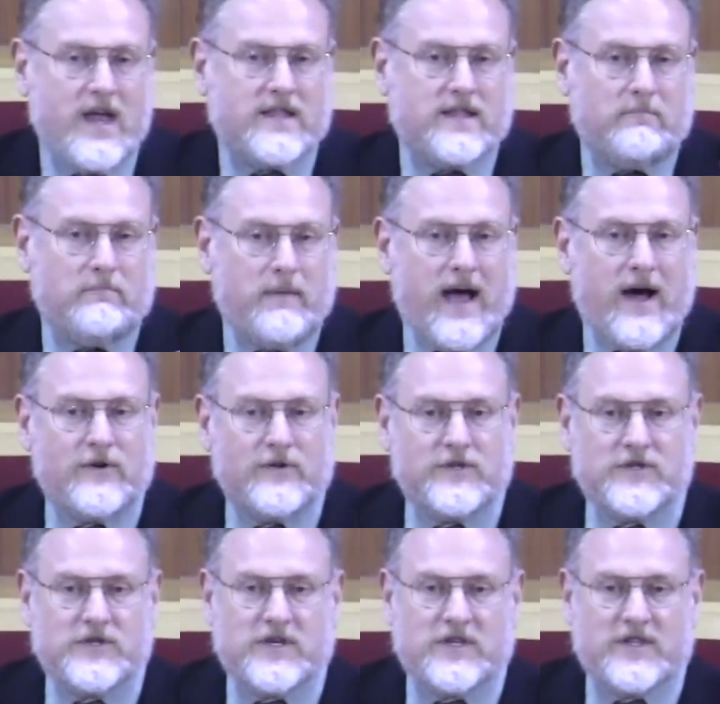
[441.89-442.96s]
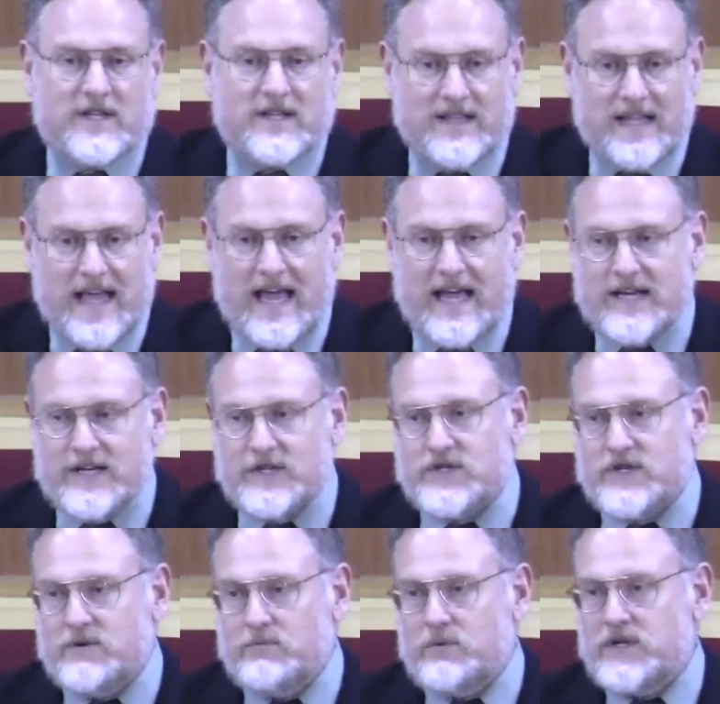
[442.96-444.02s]
the mountains and the
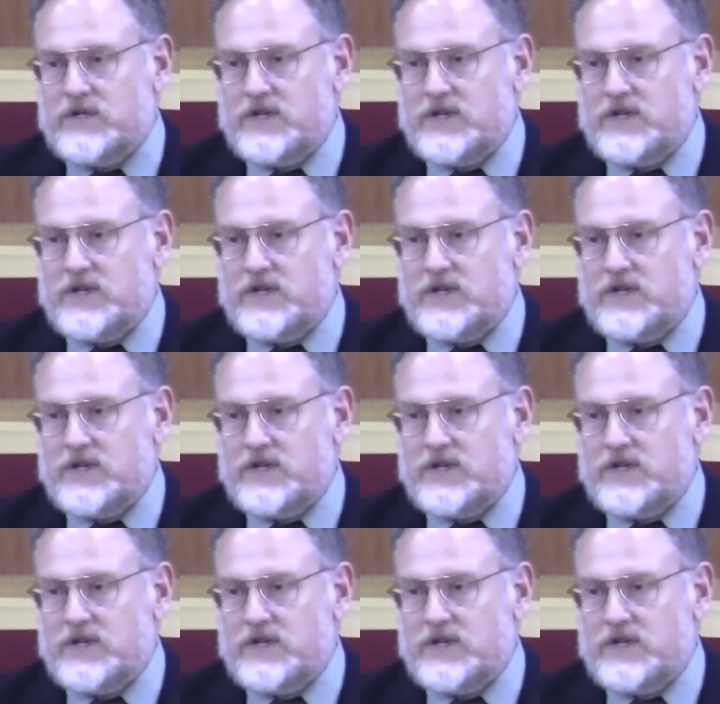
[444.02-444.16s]
lakes and we